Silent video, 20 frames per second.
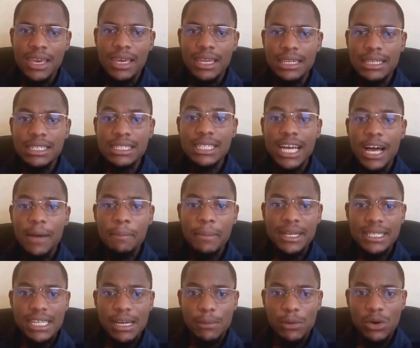The term
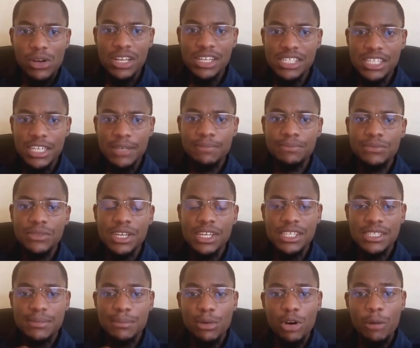metabolism
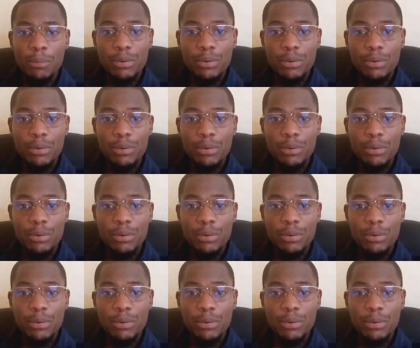is more